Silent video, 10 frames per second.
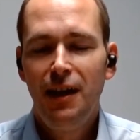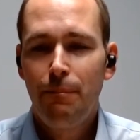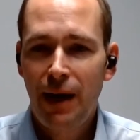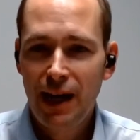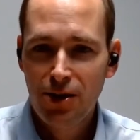
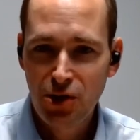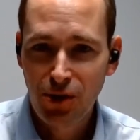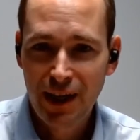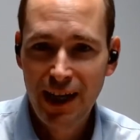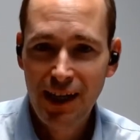
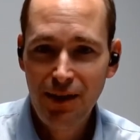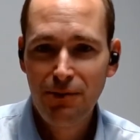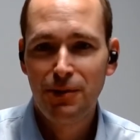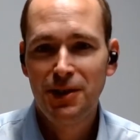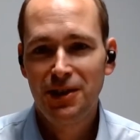biological
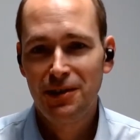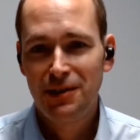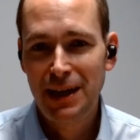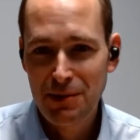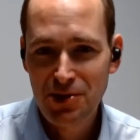kill, which
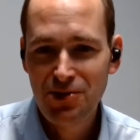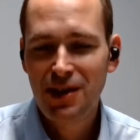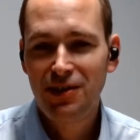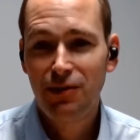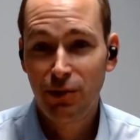
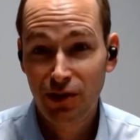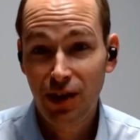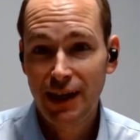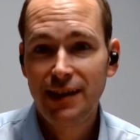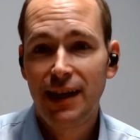demonstrates that we've got
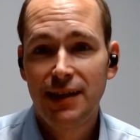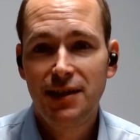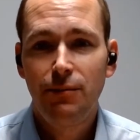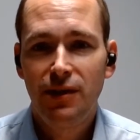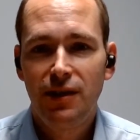
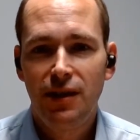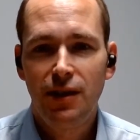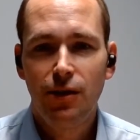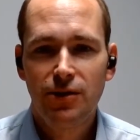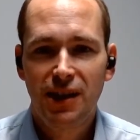lethality within
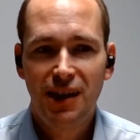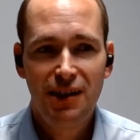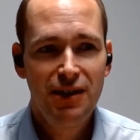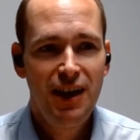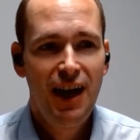the
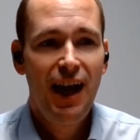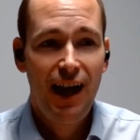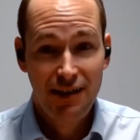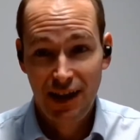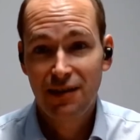autoclave,
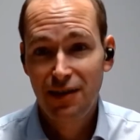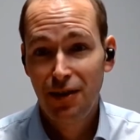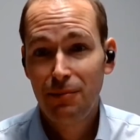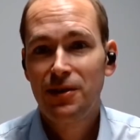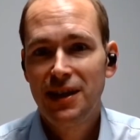and
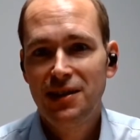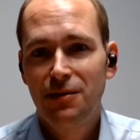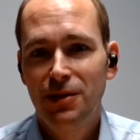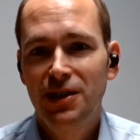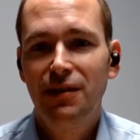thermal data,
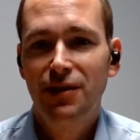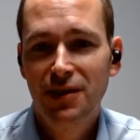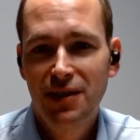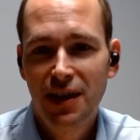which gives us